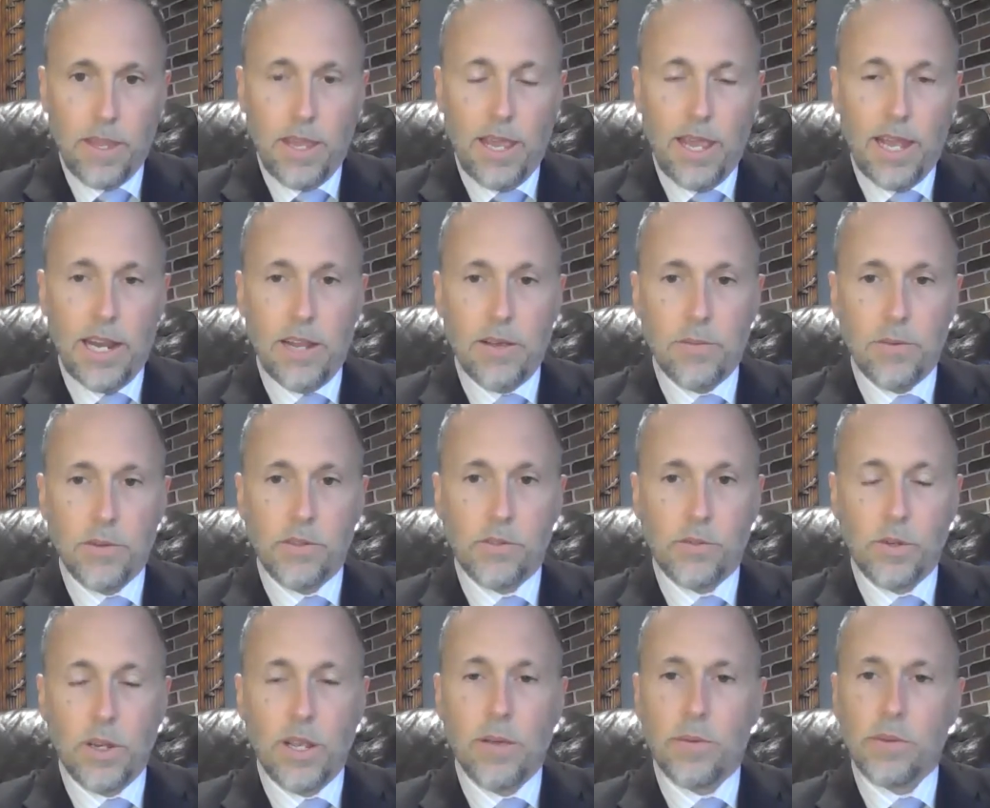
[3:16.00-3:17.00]
And it
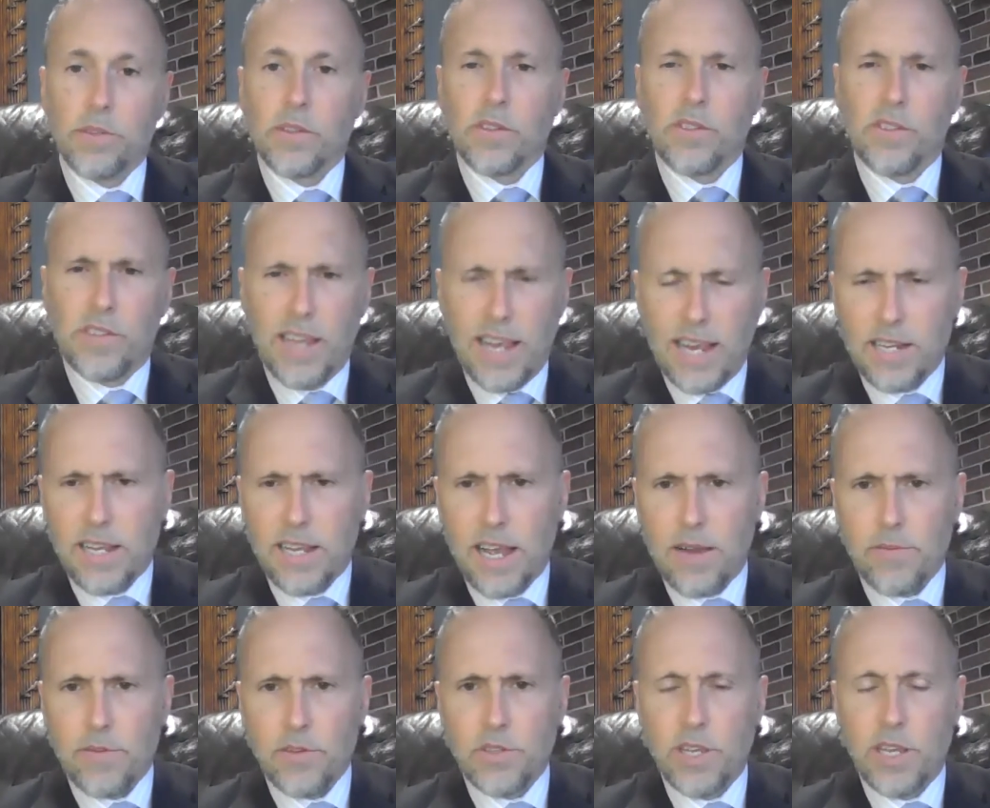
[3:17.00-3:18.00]
was a sad
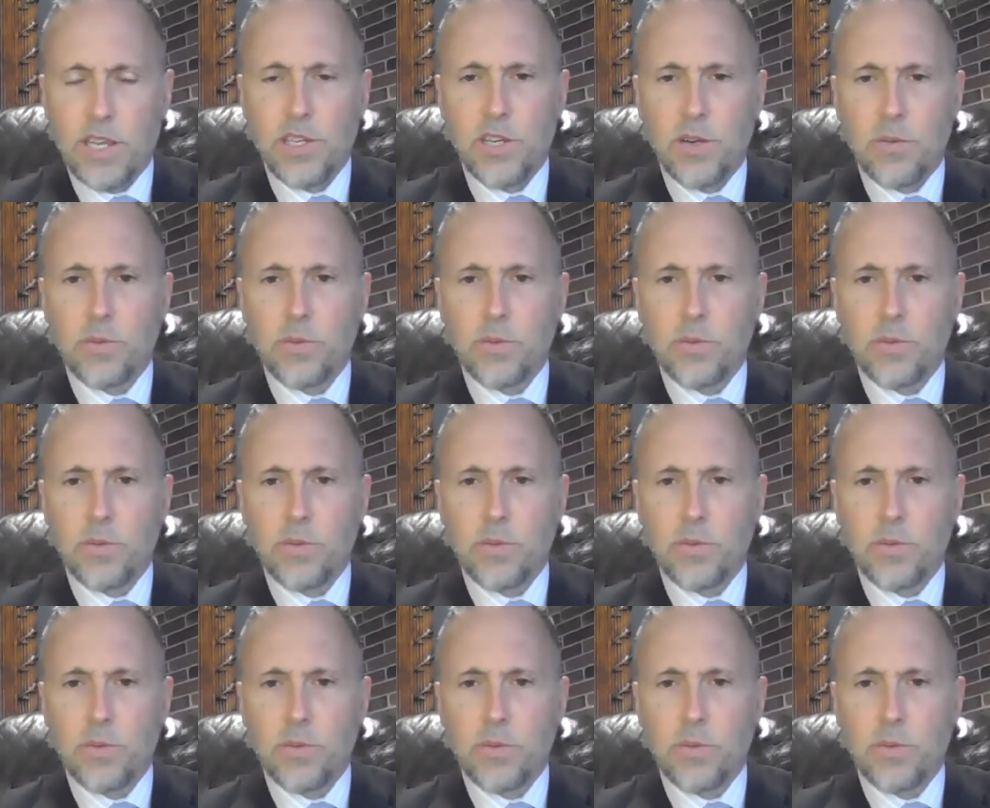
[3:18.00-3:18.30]
conversation.